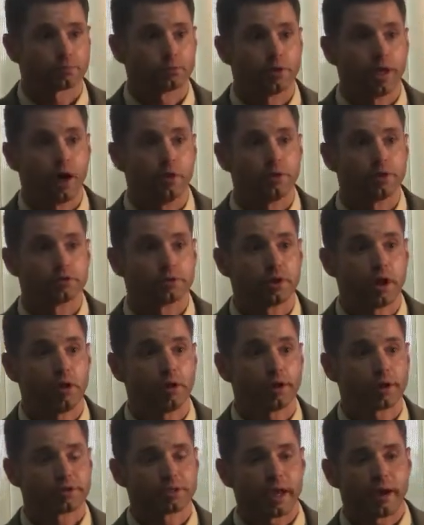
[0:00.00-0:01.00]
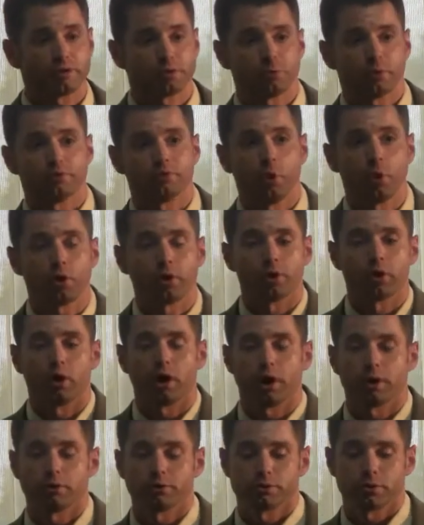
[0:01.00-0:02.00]
Now these delegates have to be voted
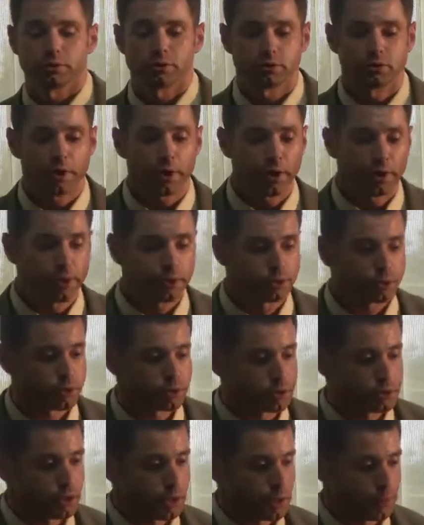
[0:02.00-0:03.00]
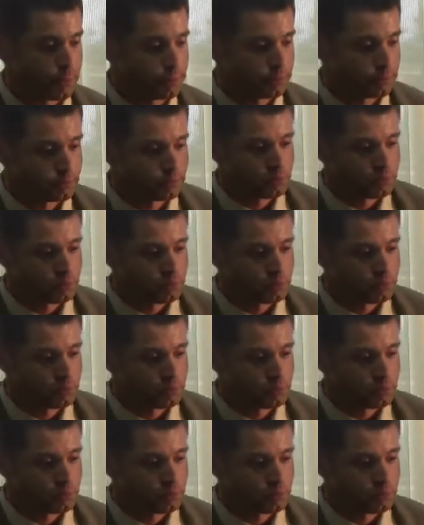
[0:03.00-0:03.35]
on, so this is very interesting.